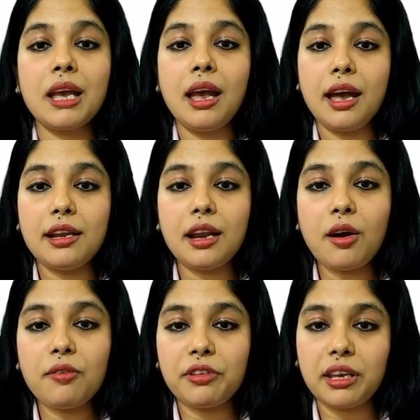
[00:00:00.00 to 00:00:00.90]
And
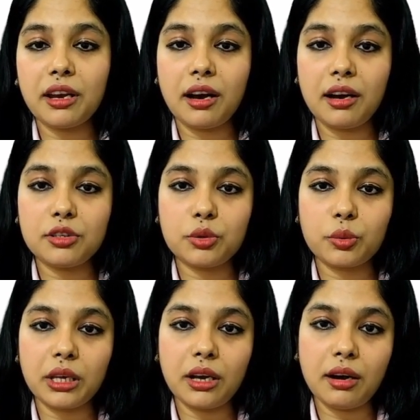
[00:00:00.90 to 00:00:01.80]
now we are
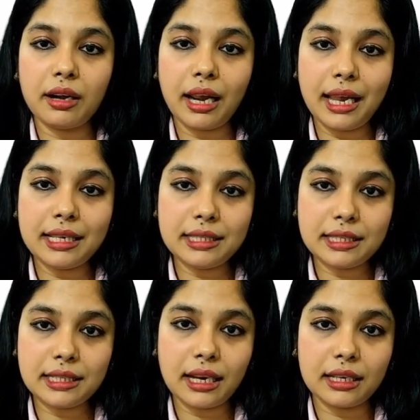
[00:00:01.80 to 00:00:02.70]
doing our
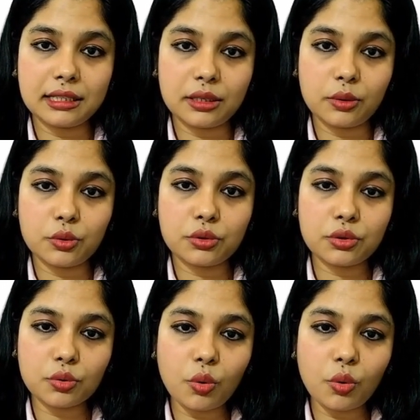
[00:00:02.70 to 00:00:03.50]
NCERT courses,